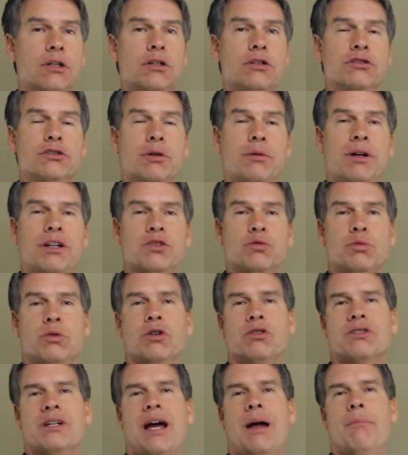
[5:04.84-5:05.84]
So it's
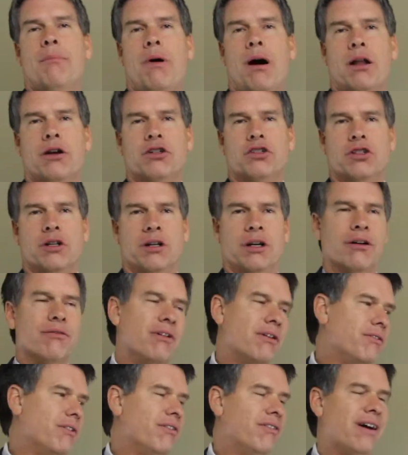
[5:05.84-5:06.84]
real-time monitoring of
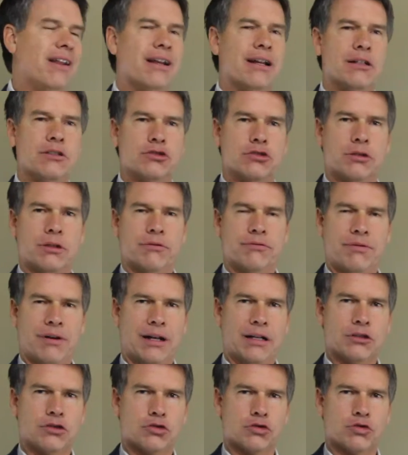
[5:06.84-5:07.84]
every
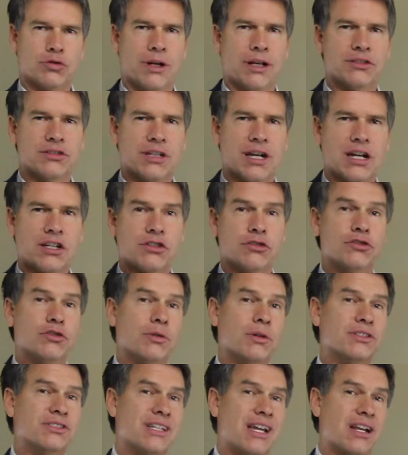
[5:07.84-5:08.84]
financial transaction,
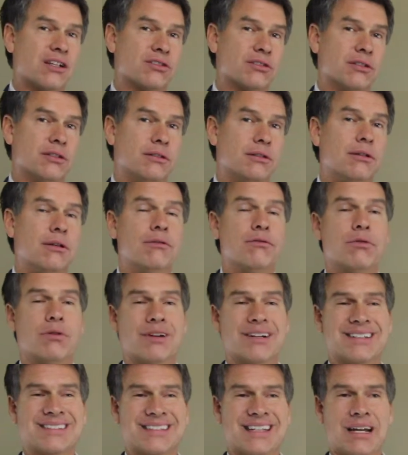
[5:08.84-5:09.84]
so it's excellent. For
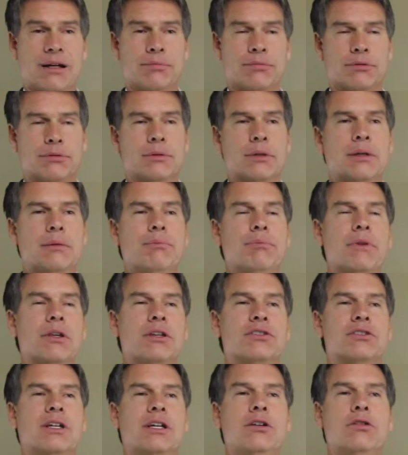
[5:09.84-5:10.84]
an example,
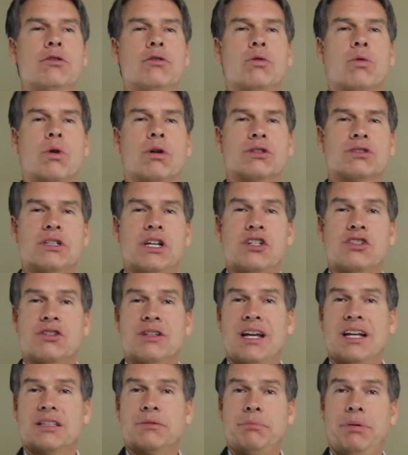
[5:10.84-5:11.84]
say you're an organization
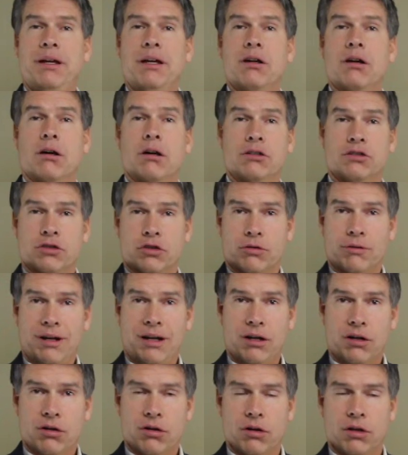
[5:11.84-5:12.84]
that has P cards or
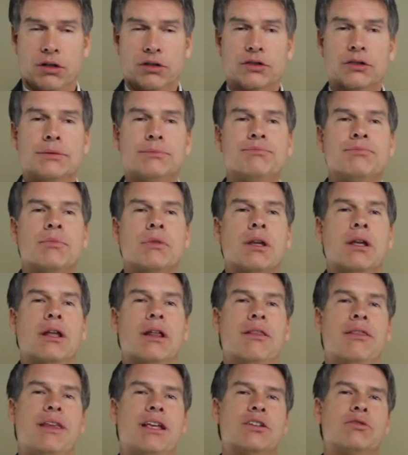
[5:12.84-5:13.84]
credit cards.
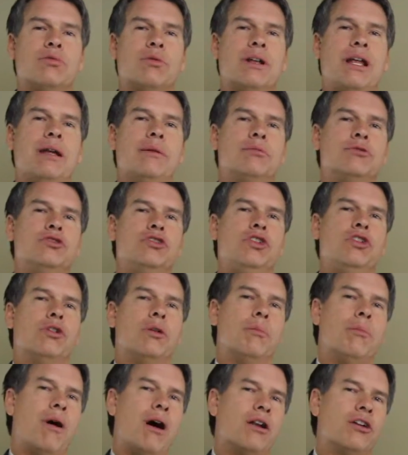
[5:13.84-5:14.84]
This will enable you
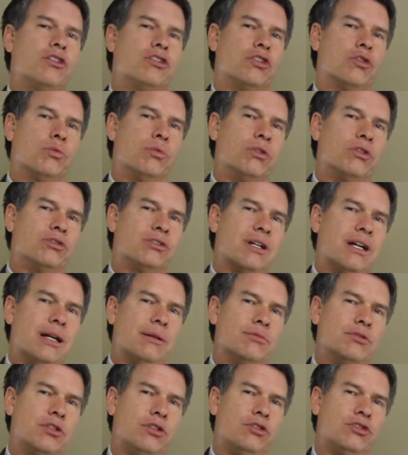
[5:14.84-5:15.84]
to monitor
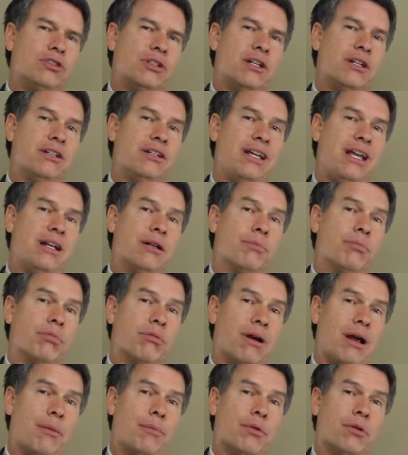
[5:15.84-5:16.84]
real-time. So you set a data
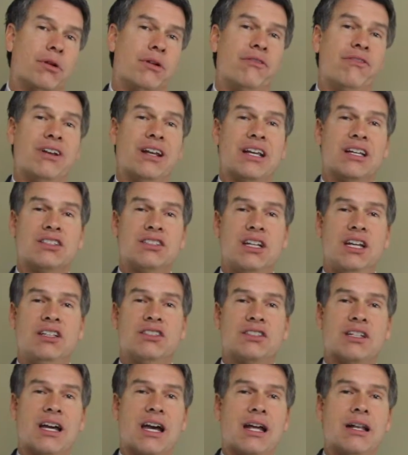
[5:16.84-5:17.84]
parameter, and when it
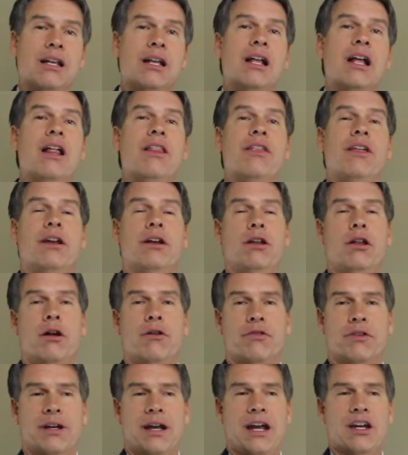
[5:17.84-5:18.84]
exceeds that, then a
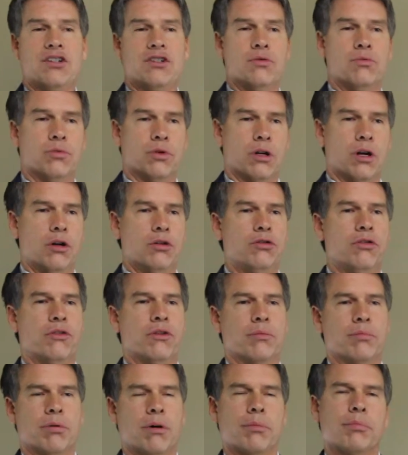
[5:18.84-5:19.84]
notification will go to
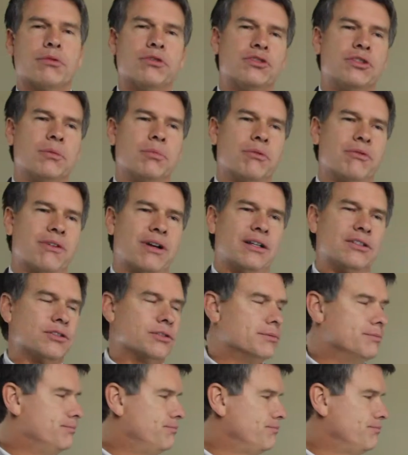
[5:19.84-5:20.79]
the appropriate supervisor.